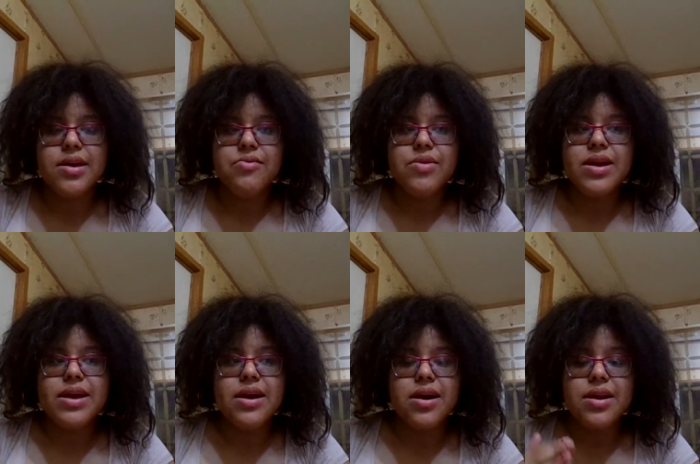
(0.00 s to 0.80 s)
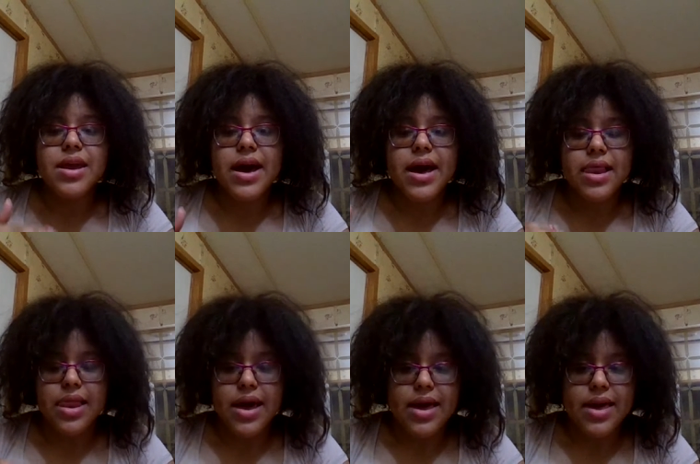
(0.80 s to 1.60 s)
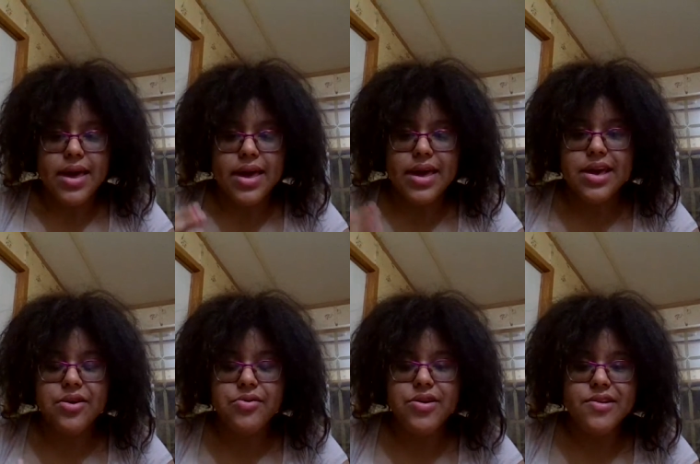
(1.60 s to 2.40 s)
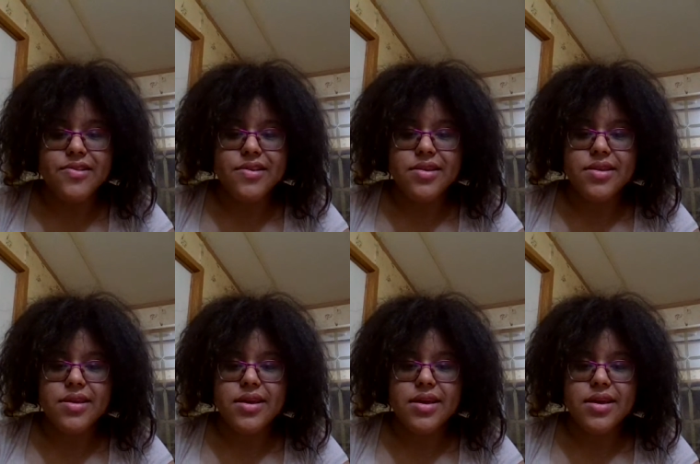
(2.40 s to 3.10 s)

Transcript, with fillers: we are not like increasing.